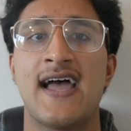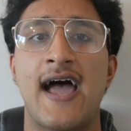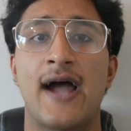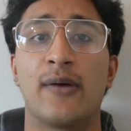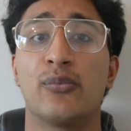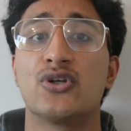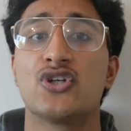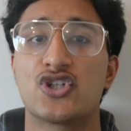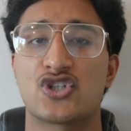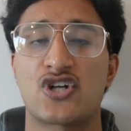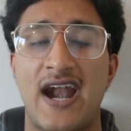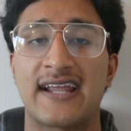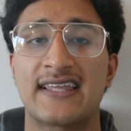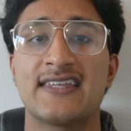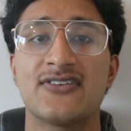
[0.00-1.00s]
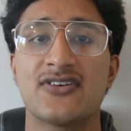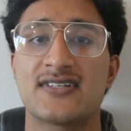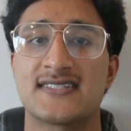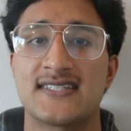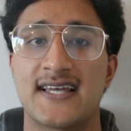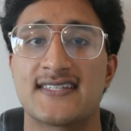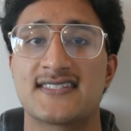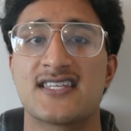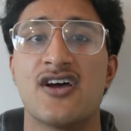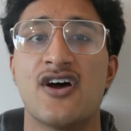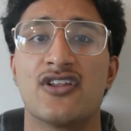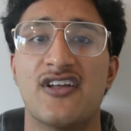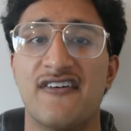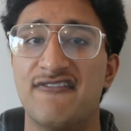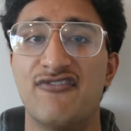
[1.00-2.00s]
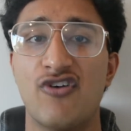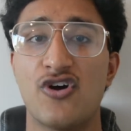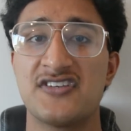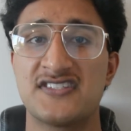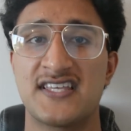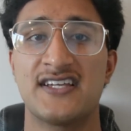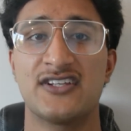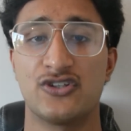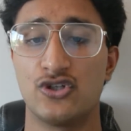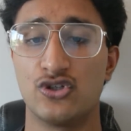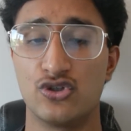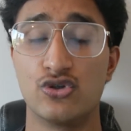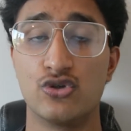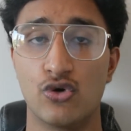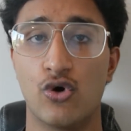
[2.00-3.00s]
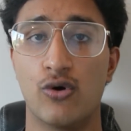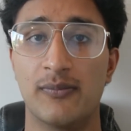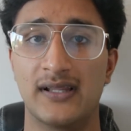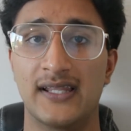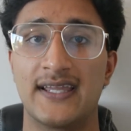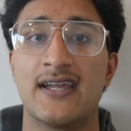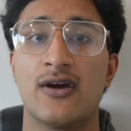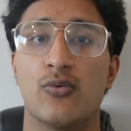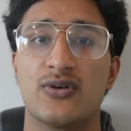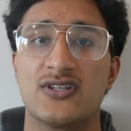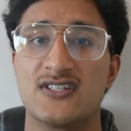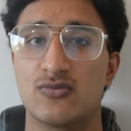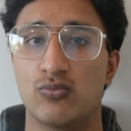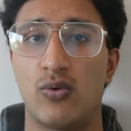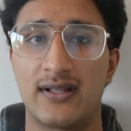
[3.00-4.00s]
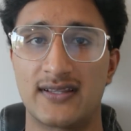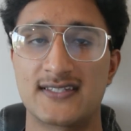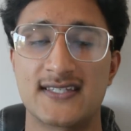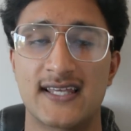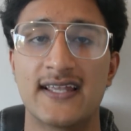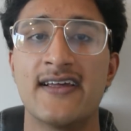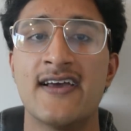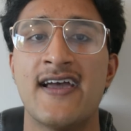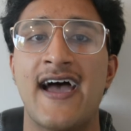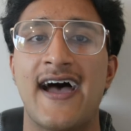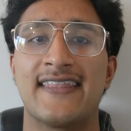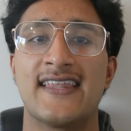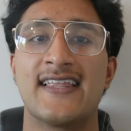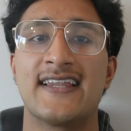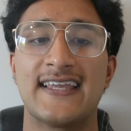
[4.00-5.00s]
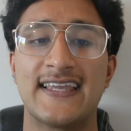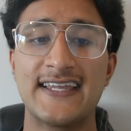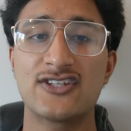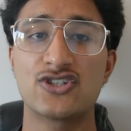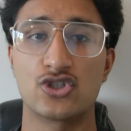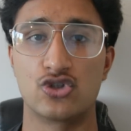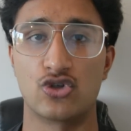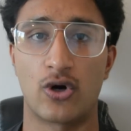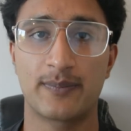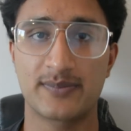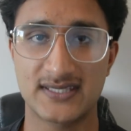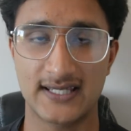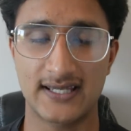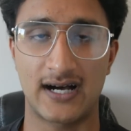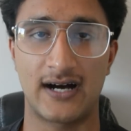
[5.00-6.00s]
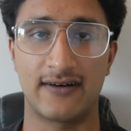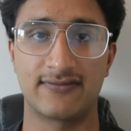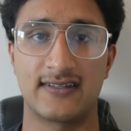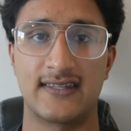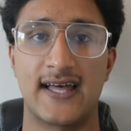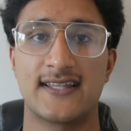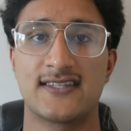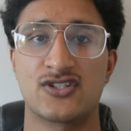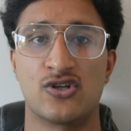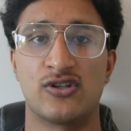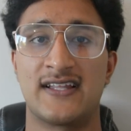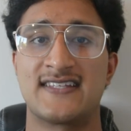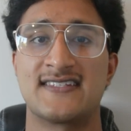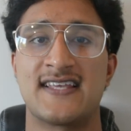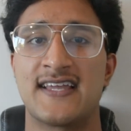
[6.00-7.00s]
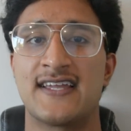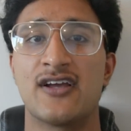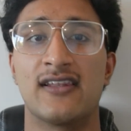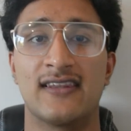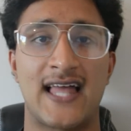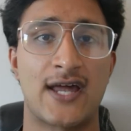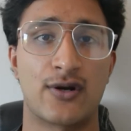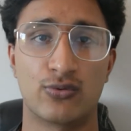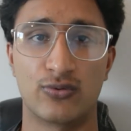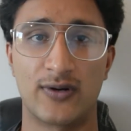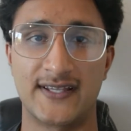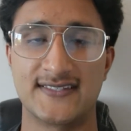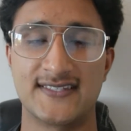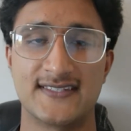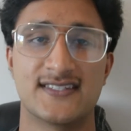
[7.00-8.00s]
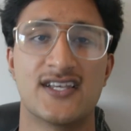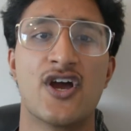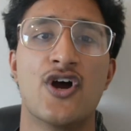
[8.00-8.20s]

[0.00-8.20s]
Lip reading: And when you're tracking your sets, the first set you do normally, which is 1 set, and then each drop set after that, so let's say lateral raises,